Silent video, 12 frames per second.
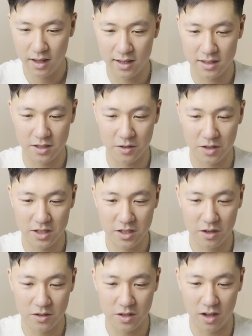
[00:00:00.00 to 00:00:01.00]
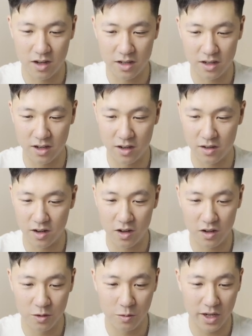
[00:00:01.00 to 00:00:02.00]
And so this goes on and on
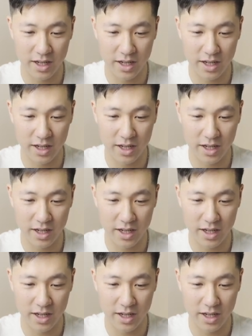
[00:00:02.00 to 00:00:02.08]
all the way